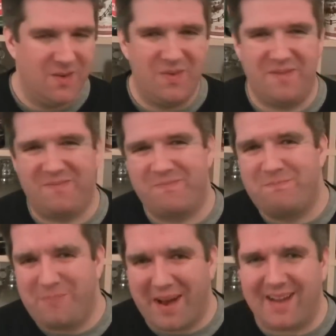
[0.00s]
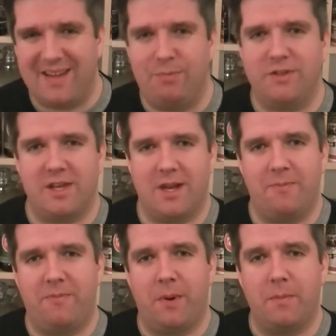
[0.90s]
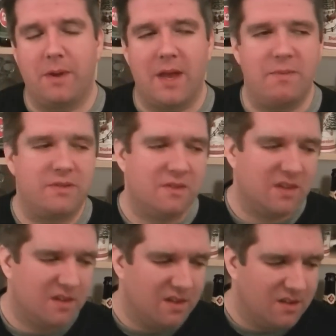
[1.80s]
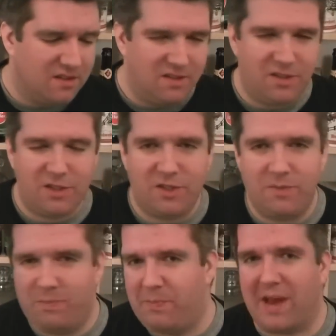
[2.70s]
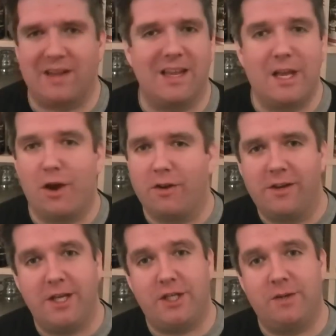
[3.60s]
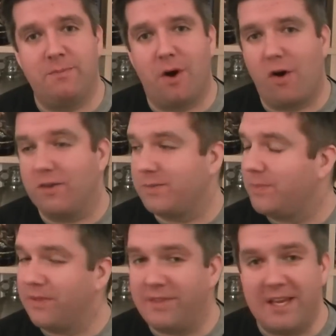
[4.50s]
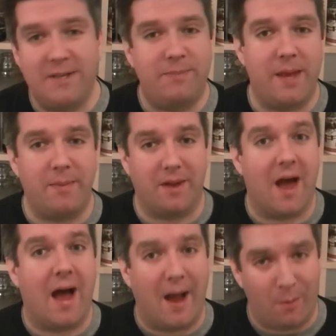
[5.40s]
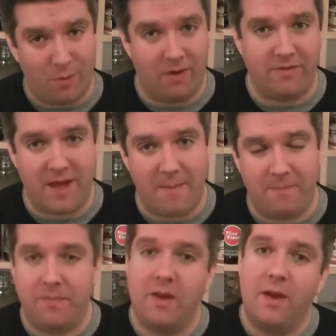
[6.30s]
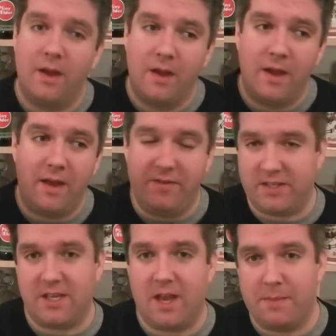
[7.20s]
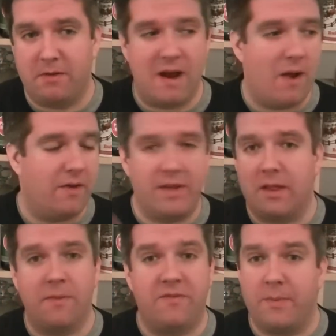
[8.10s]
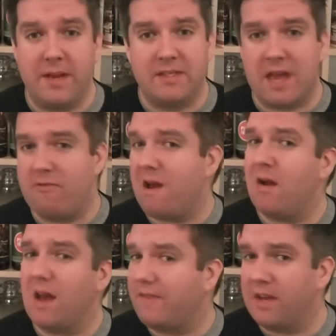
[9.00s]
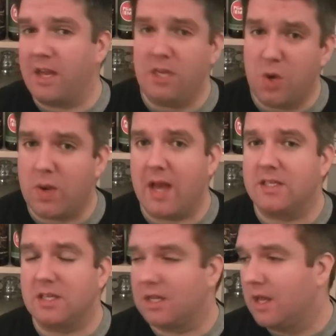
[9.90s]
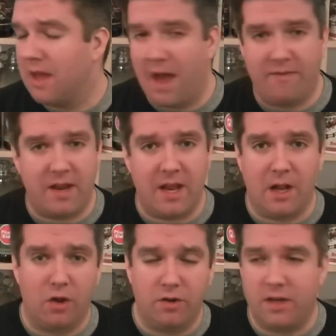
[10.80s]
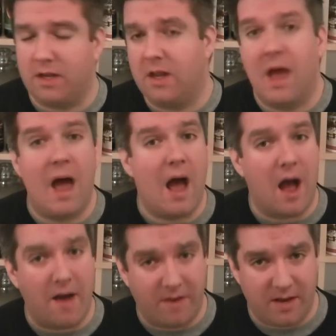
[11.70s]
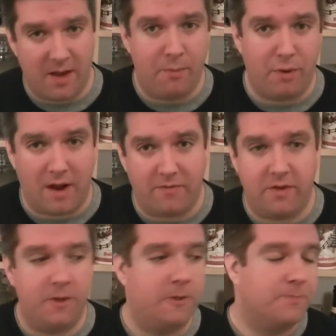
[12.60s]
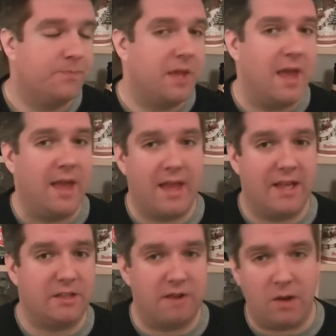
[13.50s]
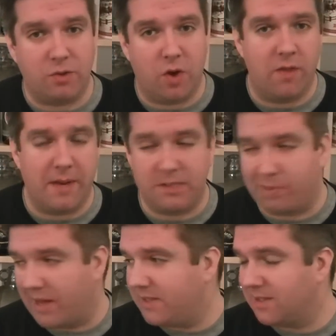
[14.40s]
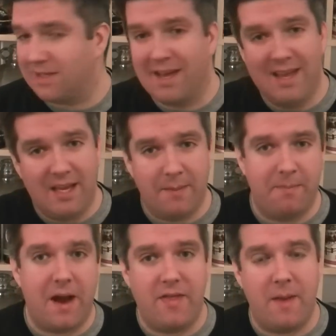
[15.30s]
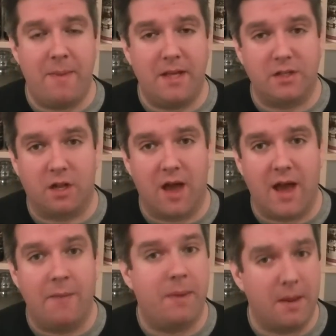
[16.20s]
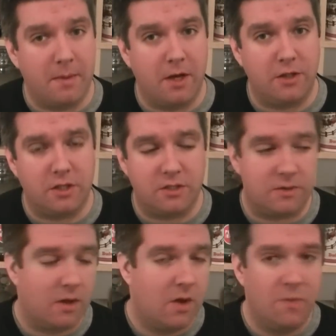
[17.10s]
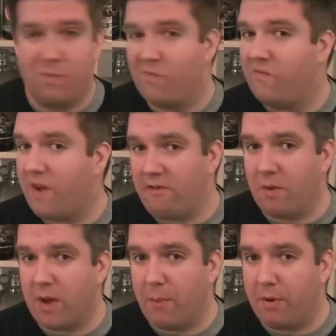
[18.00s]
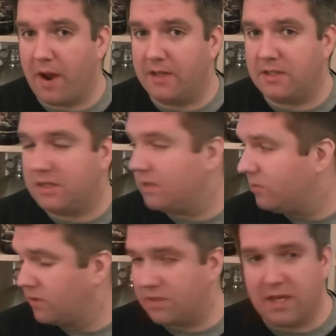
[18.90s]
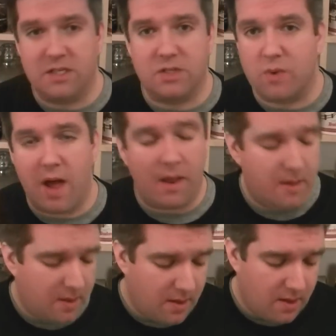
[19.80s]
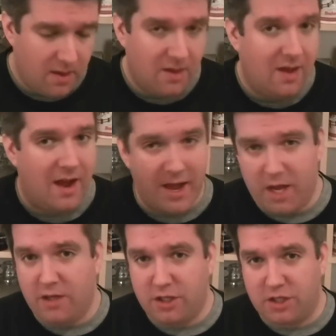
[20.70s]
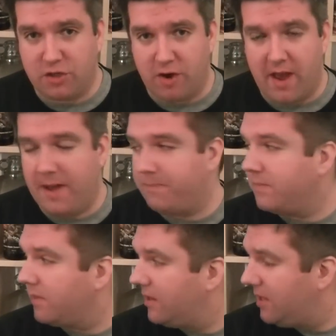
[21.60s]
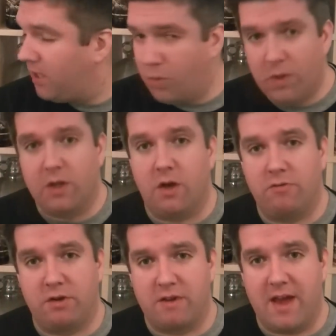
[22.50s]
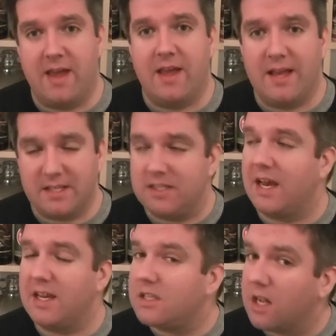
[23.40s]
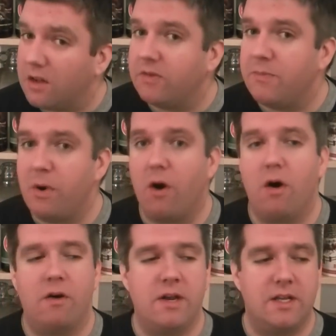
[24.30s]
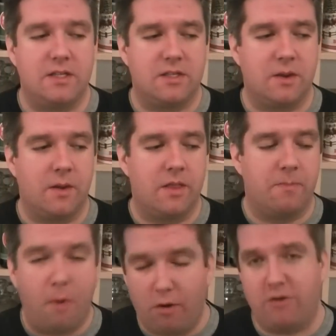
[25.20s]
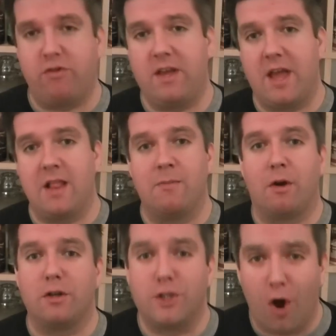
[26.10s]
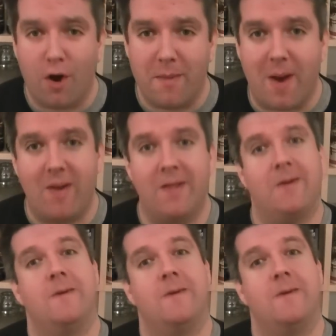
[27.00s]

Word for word: with badly presented pump clips, badly conditioned bottles, but these people aren't one of them. If you see them around, I think the beer's getting around. I've had it in Newcastle, I've had it in London, I've had it in Bradford. It gets around to all the best places. You can buy their beers online, the beer merchants. Very well priced was this as well. I urge you to try it. You will not regret it. That is a lovely porter, and it's, the more I drink it, the more I talk about it,